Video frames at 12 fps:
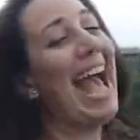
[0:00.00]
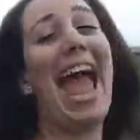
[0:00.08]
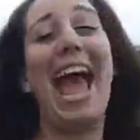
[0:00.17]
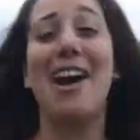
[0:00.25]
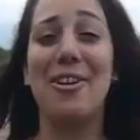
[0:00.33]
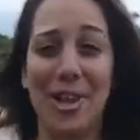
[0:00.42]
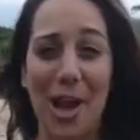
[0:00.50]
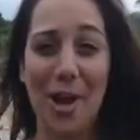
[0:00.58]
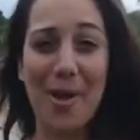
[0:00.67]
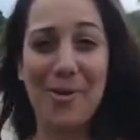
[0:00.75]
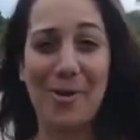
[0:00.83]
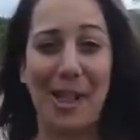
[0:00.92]
Hell
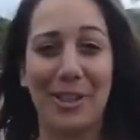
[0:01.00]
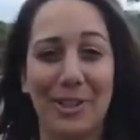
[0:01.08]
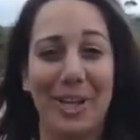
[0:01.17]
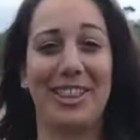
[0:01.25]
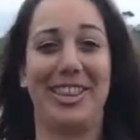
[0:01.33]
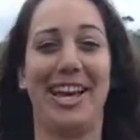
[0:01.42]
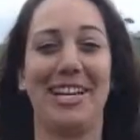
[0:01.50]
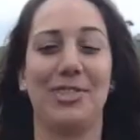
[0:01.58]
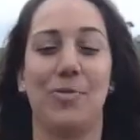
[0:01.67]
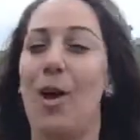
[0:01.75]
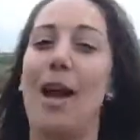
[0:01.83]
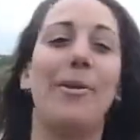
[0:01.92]
no! Look at this.
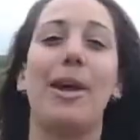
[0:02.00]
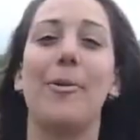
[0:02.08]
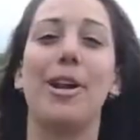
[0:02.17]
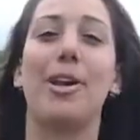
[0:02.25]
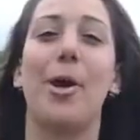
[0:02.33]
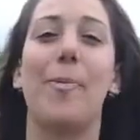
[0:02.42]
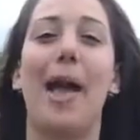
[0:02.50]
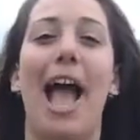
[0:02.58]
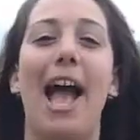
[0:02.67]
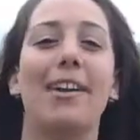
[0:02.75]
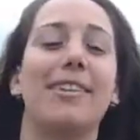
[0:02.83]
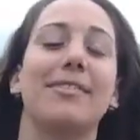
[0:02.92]
Why would I want to go
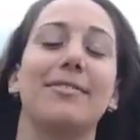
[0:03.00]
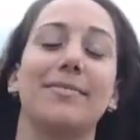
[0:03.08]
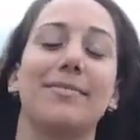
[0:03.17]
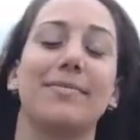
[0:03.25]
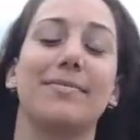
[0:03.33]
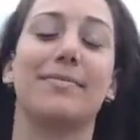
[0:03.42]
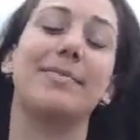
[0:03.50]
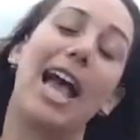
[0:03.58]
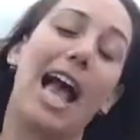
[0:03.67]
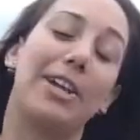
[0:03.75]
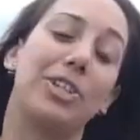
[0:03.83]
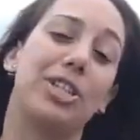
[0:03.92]
back?
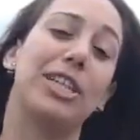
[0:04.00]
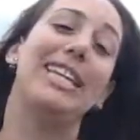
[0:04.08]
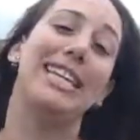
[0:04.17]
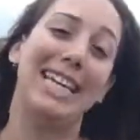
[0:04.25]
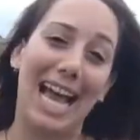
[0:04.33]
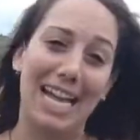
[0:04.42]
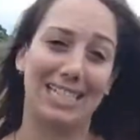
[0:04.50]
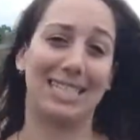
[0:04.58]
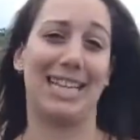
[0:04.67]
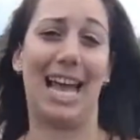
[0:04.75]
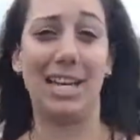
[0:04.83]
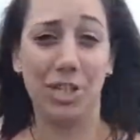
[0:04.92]
Actually, yes,
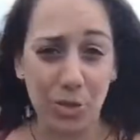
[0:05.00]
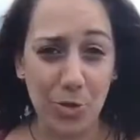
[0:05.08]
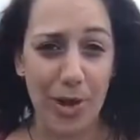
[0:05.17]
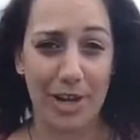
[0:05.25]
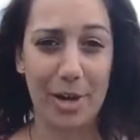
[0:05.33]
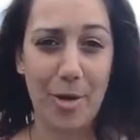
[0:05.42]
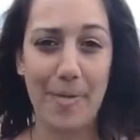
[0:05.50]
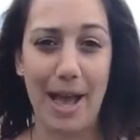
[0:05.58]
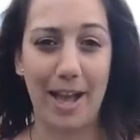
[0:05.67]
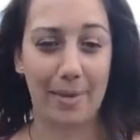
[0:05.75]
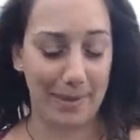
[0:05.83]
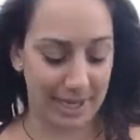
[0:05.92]
I do want to go
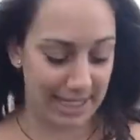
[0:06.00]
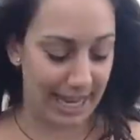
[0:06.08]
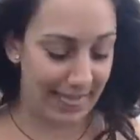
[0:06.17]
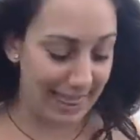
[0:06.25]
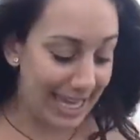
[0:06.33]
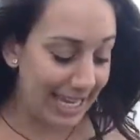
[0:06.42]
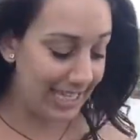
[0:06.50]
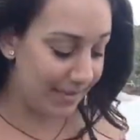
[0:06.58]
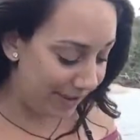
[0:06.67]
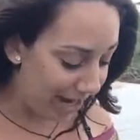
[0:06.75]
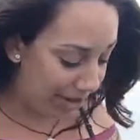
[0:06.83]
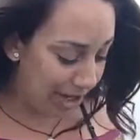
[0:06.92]
back because I think it's
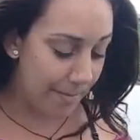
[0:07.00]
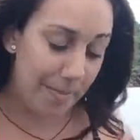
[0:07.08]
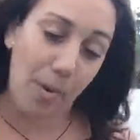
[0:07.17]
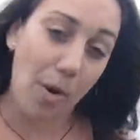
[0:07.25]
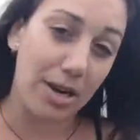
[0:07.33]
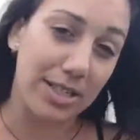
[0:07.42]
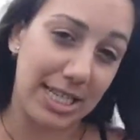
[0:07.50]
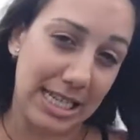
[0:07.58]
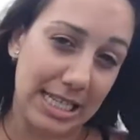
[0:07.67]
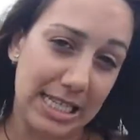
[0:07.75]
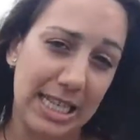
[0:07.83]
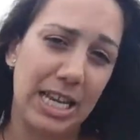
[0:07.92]
very
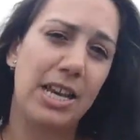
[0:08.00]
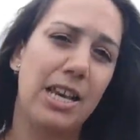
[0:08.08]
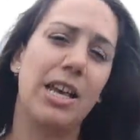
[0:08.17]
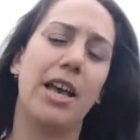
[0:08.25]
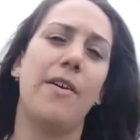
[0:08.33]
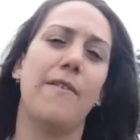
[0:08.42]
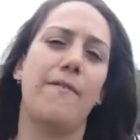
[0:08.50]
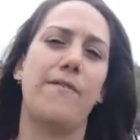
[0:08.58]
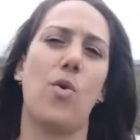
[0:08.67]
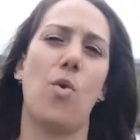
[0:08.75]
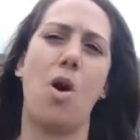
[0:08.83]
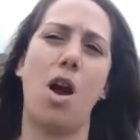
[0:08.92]
important
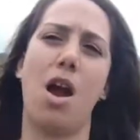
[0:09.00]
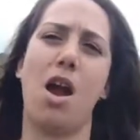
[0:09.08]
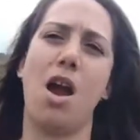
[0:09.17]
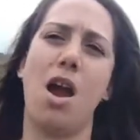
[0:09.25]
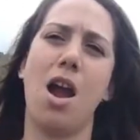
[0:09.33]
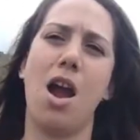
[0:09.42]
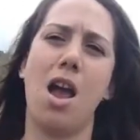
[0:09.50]
for,